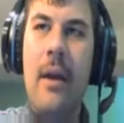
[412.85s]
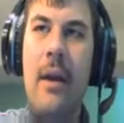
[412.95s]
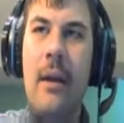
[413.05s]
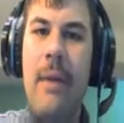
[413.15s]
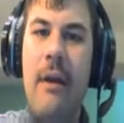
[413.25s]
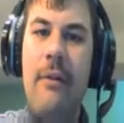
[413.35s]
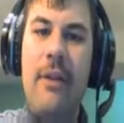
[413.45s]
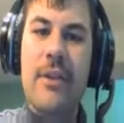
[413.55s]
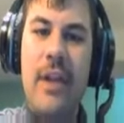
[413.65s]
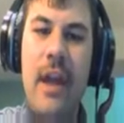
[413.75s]
comparing the
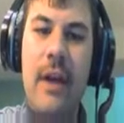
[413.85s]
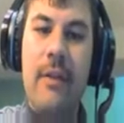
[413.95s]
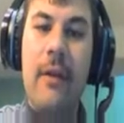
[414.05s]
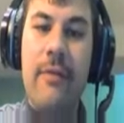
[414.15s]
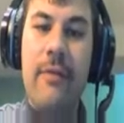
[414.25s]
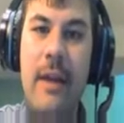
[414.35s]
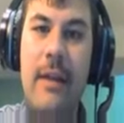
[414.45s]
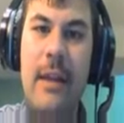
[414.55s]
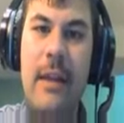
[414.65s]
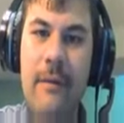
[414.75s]
genetics of, say,
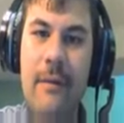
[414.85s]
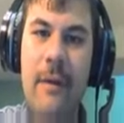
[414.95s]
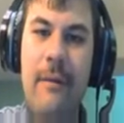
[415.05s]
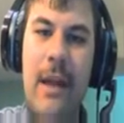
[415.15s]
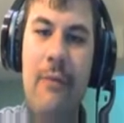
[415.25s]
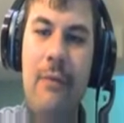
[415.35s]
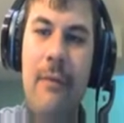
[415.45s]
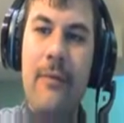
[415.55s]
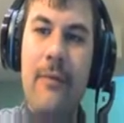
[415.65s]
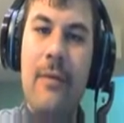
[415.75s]
1950
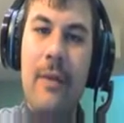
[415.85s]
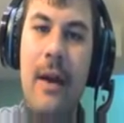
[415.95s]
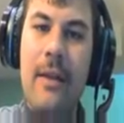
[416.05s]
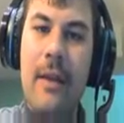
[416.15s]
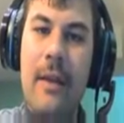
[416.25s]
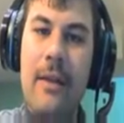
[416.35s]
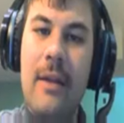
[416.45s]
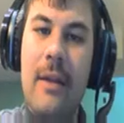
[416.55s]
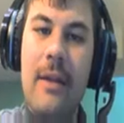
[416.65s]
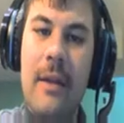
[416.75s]
with
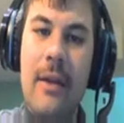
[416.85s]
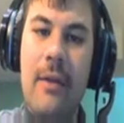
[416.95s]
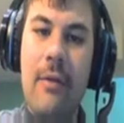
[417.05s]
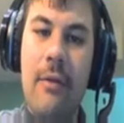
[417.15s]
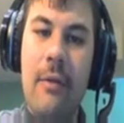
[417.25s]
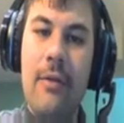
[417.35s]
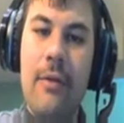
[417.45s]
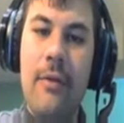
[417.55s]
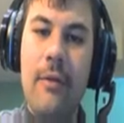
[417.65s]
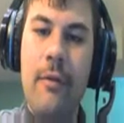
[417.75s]
1990 or
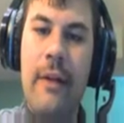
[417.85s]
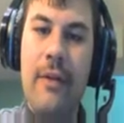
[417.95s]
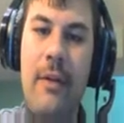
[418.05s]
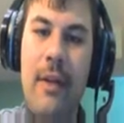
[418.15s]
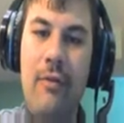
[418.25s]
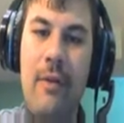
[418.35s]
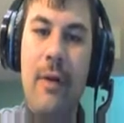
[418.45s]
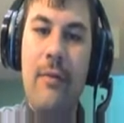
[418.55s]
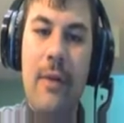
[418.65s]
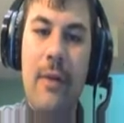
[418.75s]

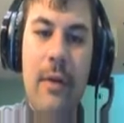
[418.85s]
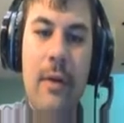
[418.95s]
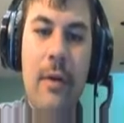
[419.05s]
2012, right?